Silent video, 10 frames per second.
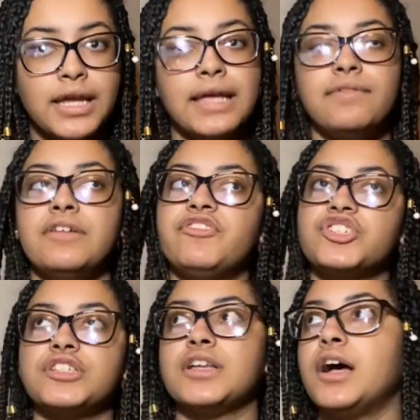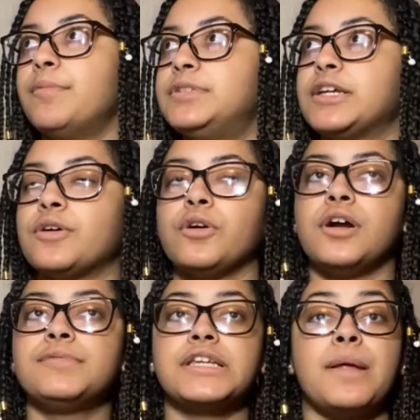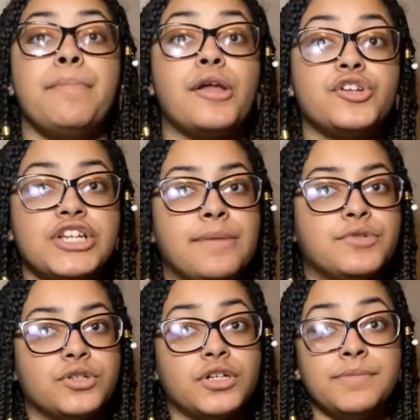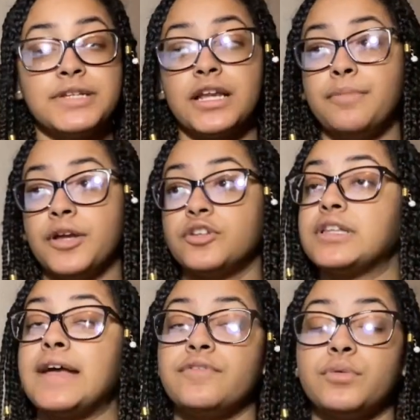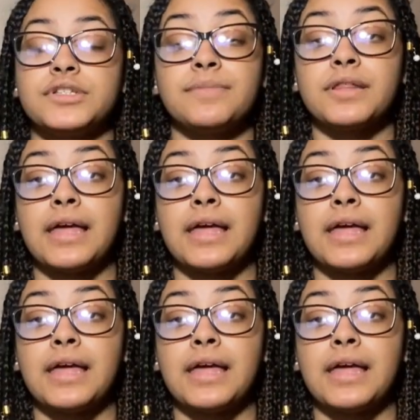Even if it's just an update about a chapter or update about your life or something